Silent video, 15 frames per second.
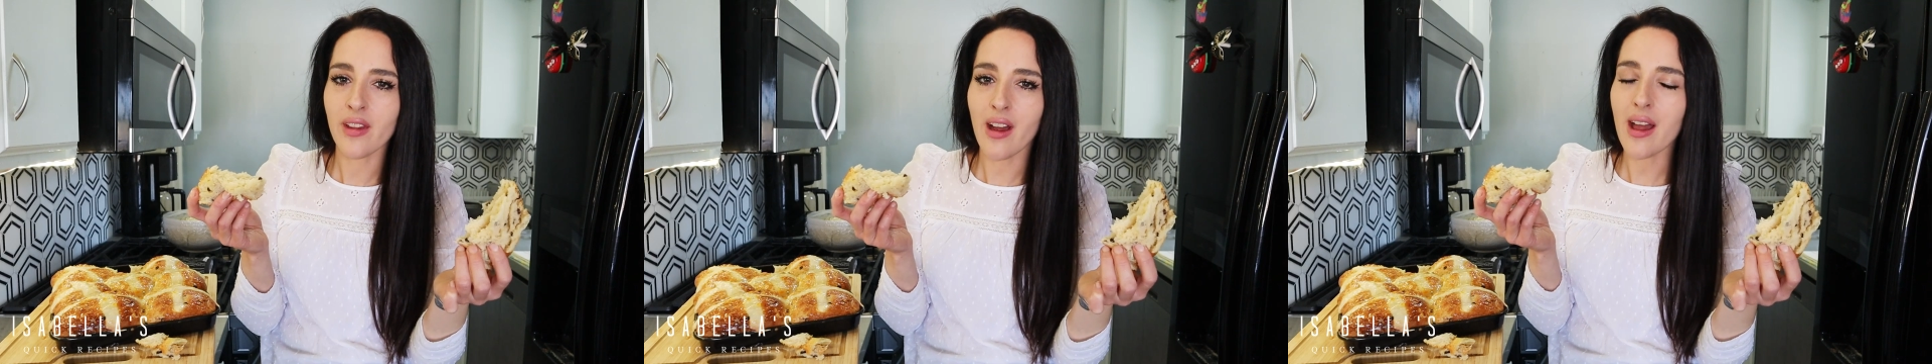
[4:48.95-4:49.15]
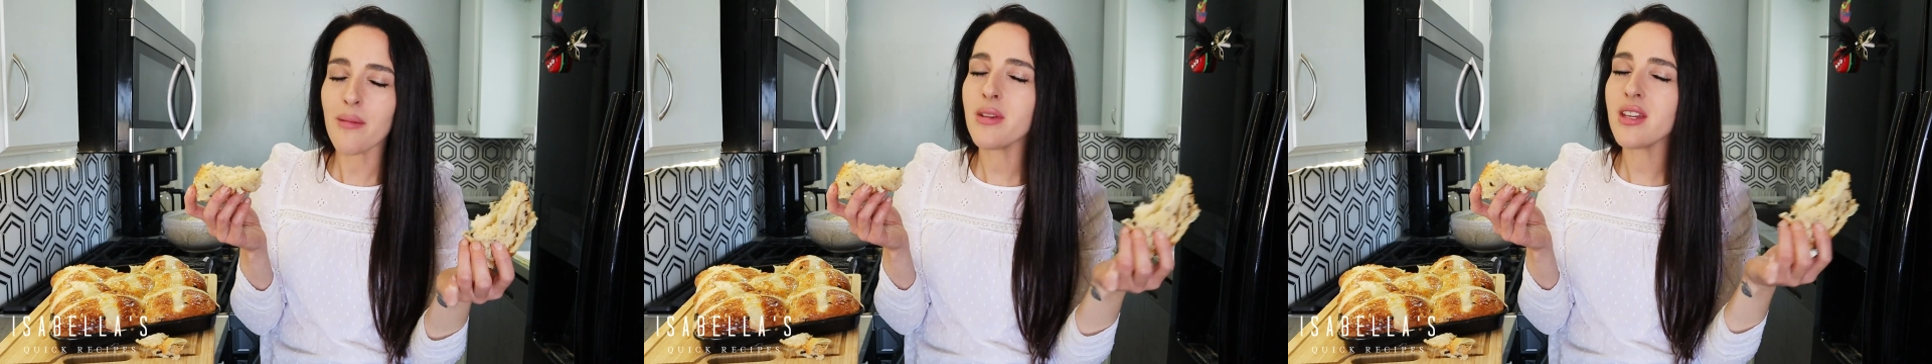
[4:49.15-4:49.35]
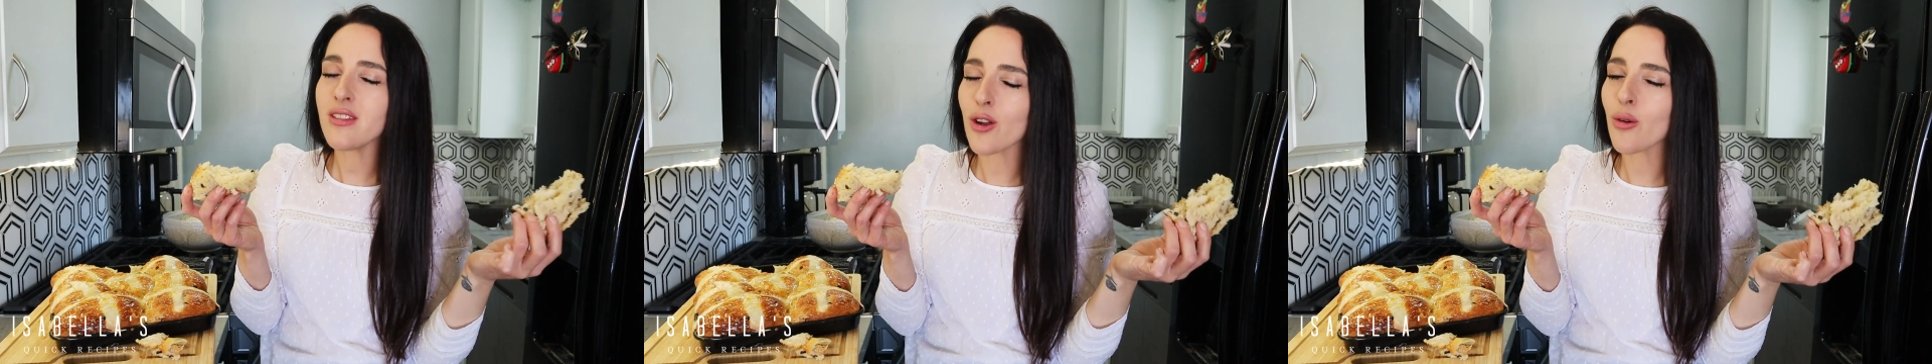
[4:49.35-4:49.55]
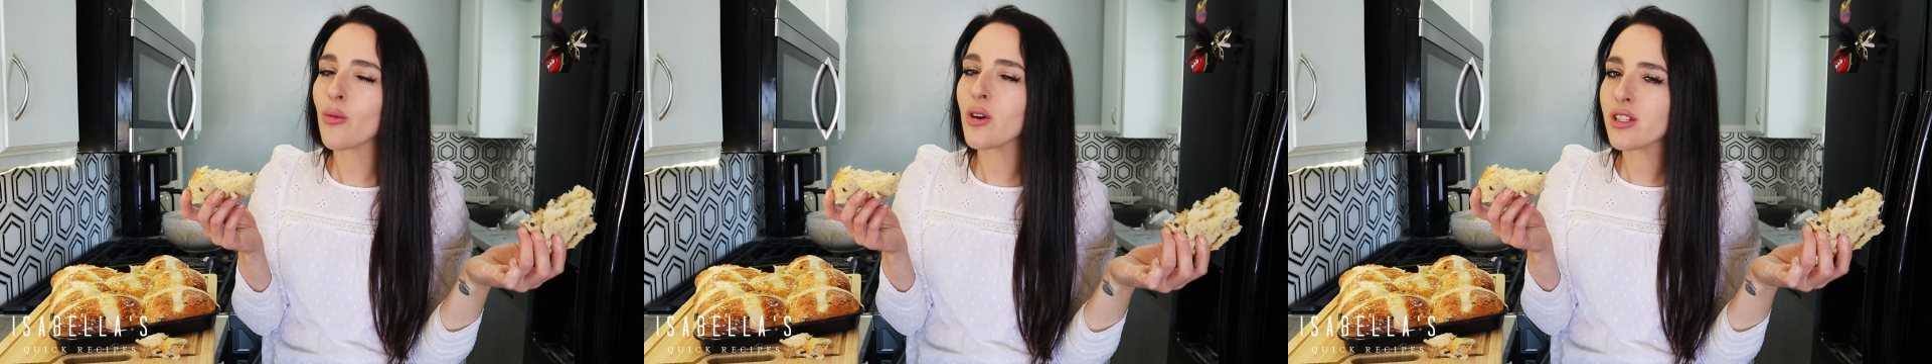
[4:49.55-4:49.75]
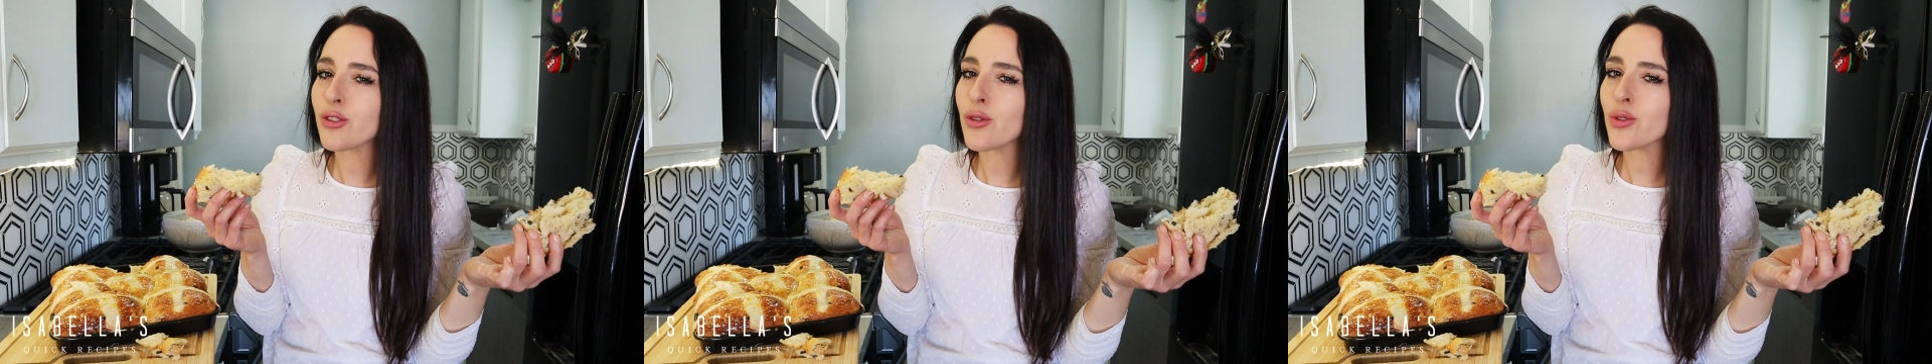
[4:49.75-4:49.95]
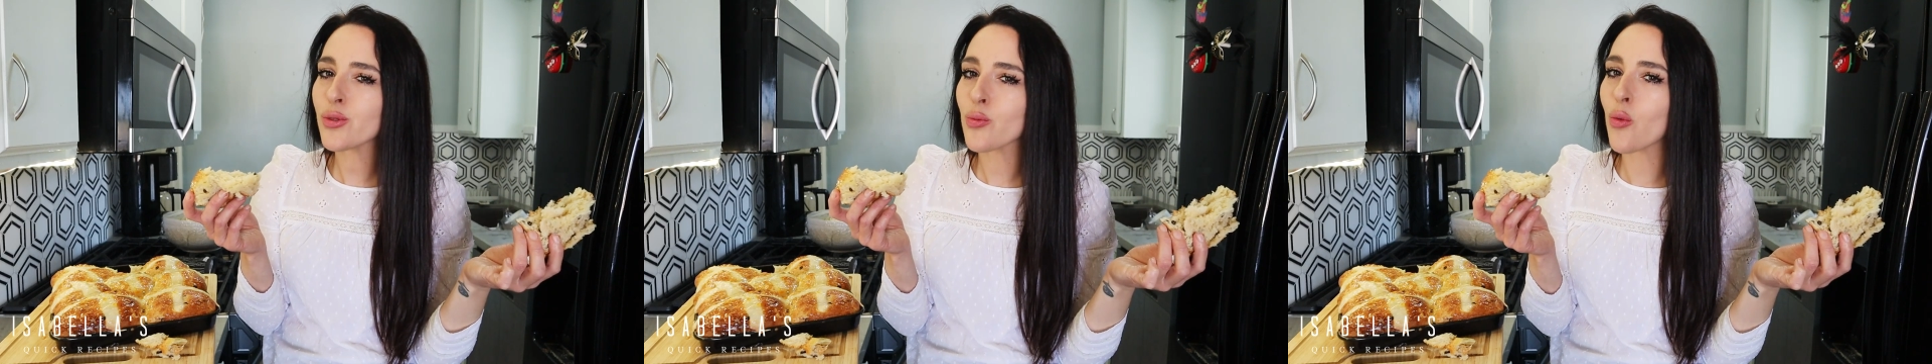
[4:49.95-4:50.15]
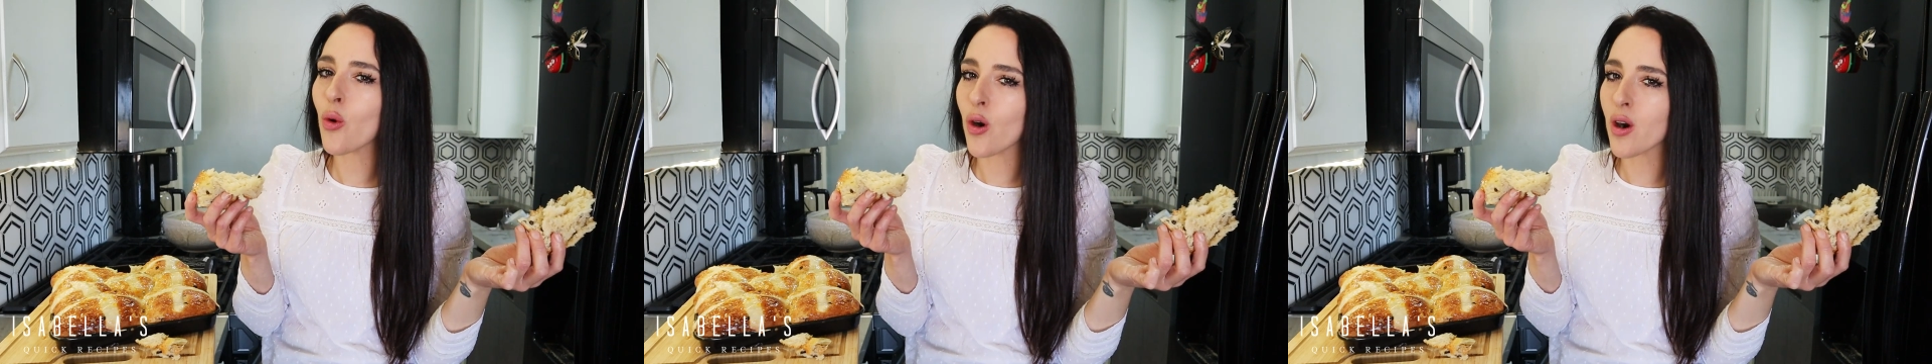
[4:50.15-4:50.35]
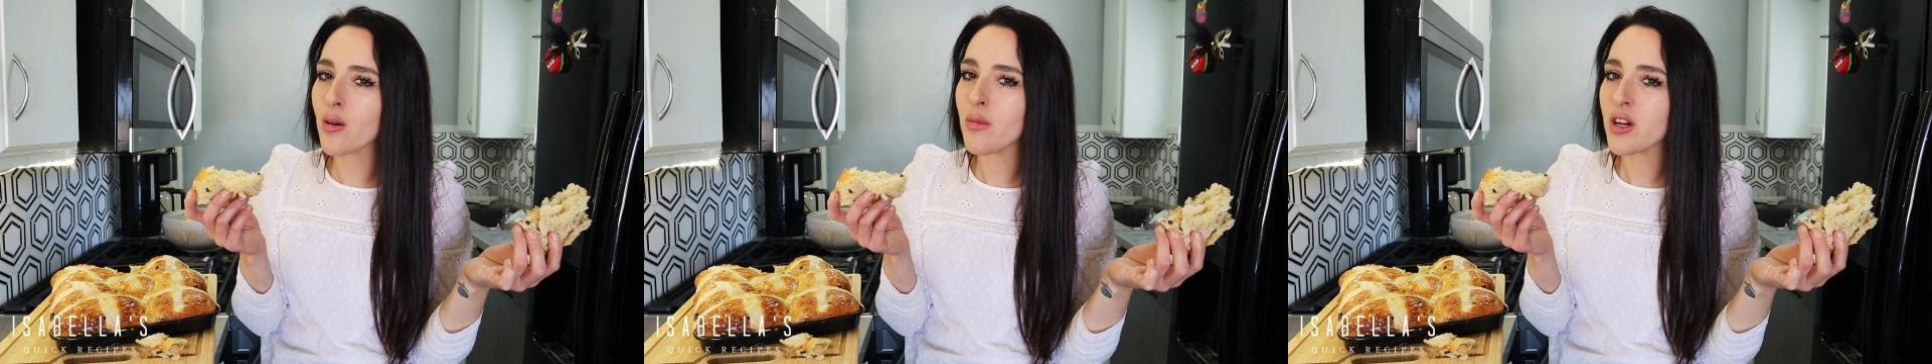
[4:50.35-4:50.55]
I mean, there was those
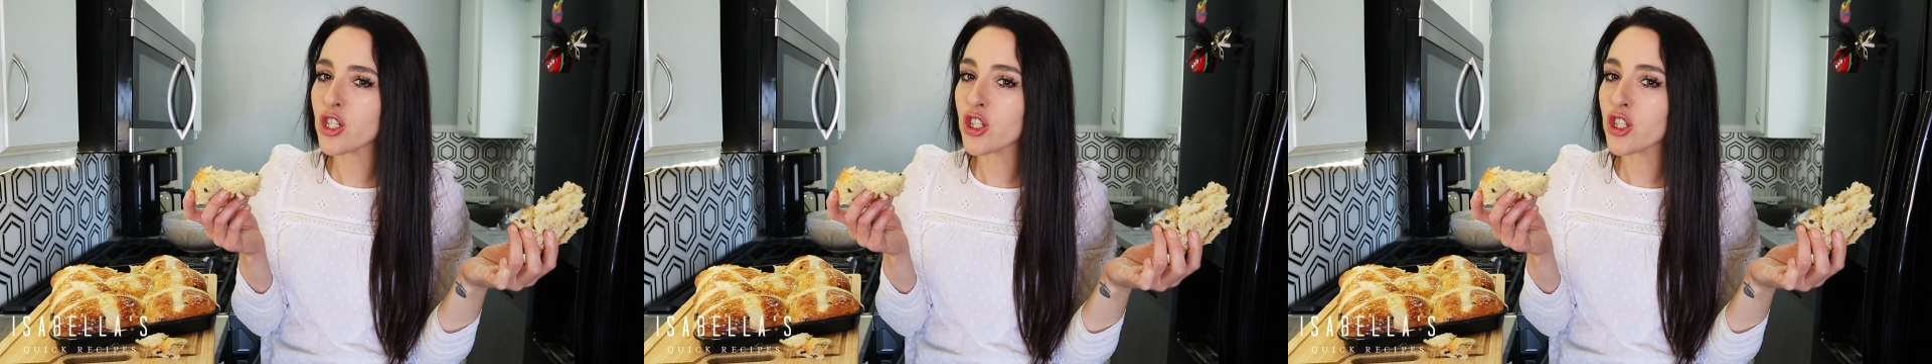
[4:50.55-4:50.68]
warm